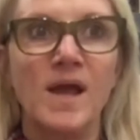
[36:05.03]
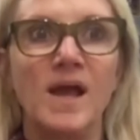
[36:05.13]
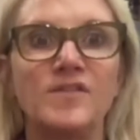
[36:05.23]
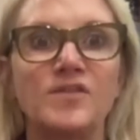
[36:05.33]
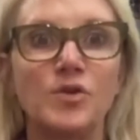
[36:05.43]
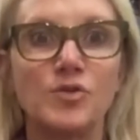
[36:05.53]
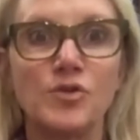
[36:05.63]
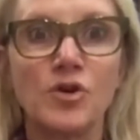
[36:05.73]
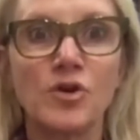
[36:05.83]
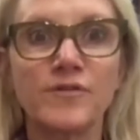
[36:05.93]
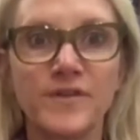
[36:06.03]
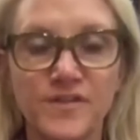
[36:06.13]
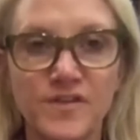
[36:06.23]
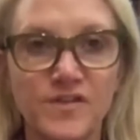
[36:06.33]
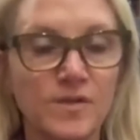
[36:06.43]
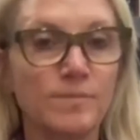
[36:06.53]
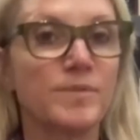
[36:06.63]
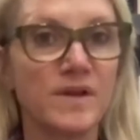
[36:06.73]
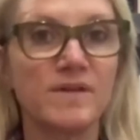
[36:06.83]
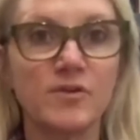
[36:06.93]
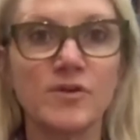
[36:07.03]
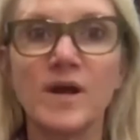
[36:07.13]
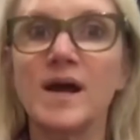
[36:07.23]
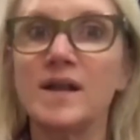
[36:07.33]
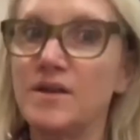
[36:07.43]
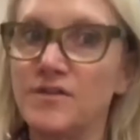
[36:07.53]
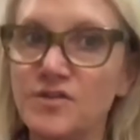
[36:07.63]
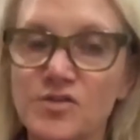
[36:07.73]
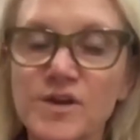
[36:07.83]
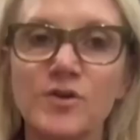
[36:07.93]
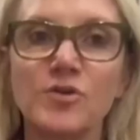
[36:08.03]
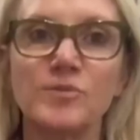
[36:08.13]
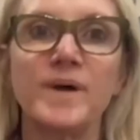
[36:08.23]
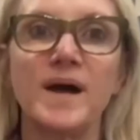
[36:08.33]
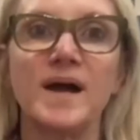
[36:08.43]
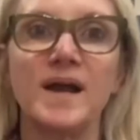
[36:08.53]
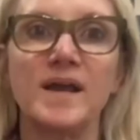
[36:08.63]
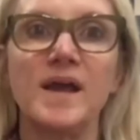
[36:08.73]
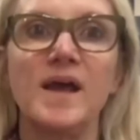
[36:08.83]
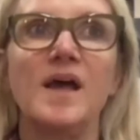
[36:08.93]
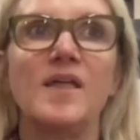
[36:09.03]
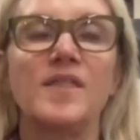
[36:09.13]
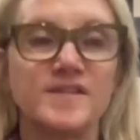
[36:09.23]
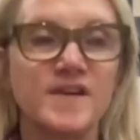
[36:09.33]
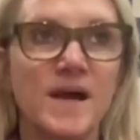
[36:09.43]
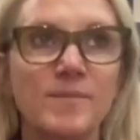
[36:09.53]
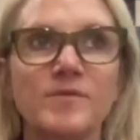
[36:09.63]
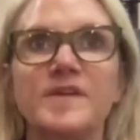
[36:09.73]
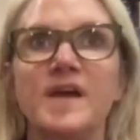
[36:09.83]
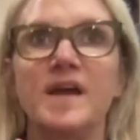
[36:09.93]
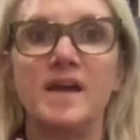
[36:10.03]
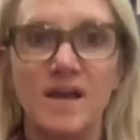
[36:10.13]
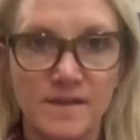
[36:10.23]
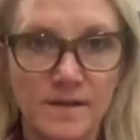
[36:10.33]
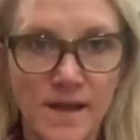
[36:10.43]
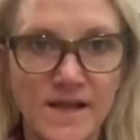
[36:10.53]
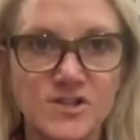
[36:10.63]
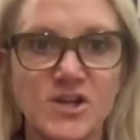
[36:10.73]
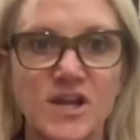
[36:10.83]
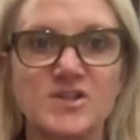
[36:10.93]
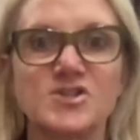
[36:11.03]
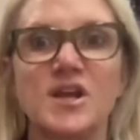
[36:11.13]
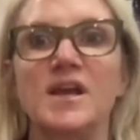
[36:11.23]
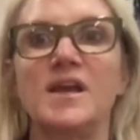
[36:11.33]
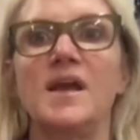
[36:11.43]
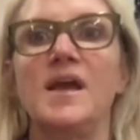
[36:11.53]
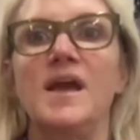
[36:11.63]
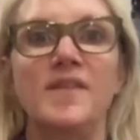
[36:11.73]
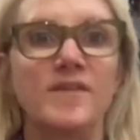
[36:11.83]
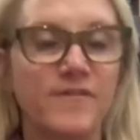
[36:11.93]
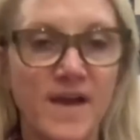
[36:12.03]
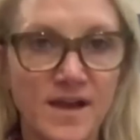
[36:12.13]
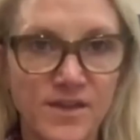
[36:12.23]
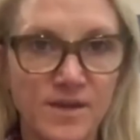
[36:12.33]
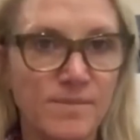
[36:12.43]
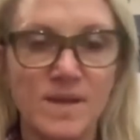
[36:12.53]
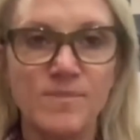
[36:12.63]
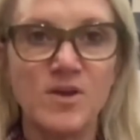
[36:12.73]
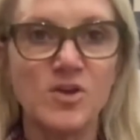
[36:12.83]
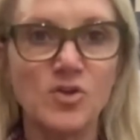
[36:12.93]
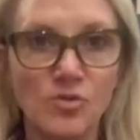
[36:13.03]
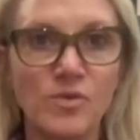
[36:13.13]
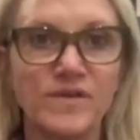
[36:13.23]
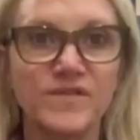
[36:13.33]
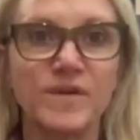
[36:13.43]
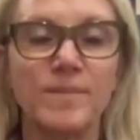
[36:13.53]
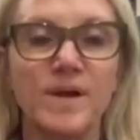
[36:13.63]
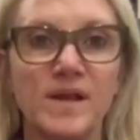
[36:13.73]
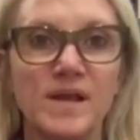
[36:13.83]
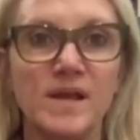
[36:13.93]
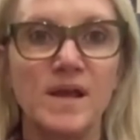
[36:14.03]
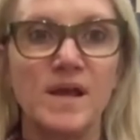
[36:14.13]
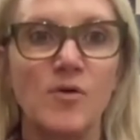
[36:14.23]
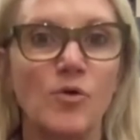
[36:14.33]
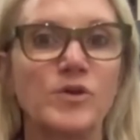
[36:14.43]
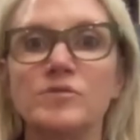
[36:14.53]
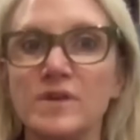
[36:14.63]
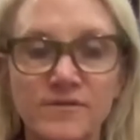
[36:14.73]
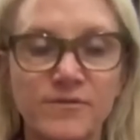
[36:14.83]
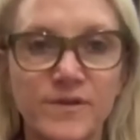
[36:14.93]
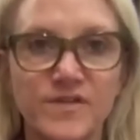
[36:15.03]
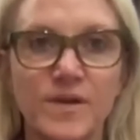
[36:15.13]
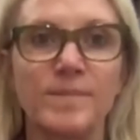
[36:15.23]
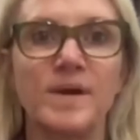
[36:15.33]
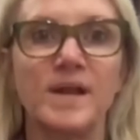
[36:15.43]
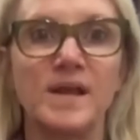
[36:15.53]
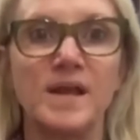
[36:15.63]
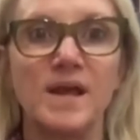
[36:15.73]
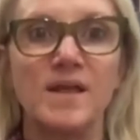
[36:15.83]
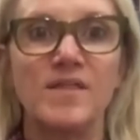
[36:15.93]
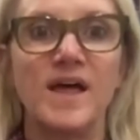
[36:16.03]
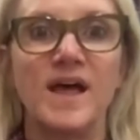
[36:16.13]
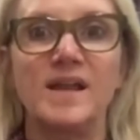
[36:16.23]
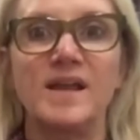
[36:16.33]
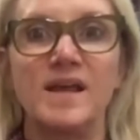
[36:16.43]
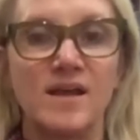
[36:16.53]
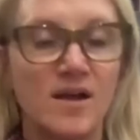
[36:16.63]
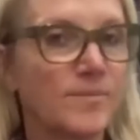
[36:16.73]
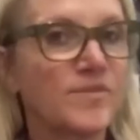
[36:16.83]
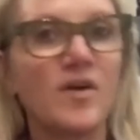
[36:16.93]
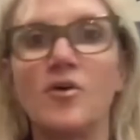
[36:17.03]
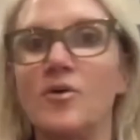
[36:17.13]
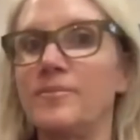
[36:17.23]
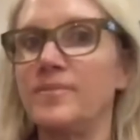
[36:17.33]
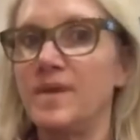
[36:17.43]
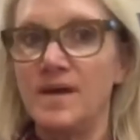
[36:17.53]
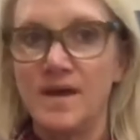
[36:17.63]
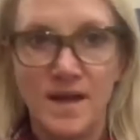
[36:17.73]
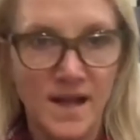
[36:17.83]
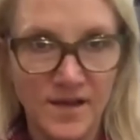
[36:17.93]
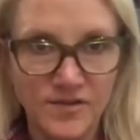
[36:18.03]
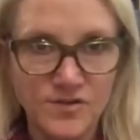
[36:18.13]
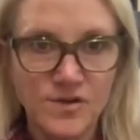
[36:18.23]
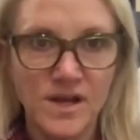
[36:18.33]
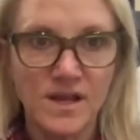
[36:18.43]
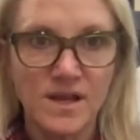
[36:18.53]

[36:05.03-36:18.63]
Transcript: And so your nervous system, believe it or not, is triggered by the time of day and the light changing and the fact that maybe you're with somebody or you live with somebody that comes home and has a drink.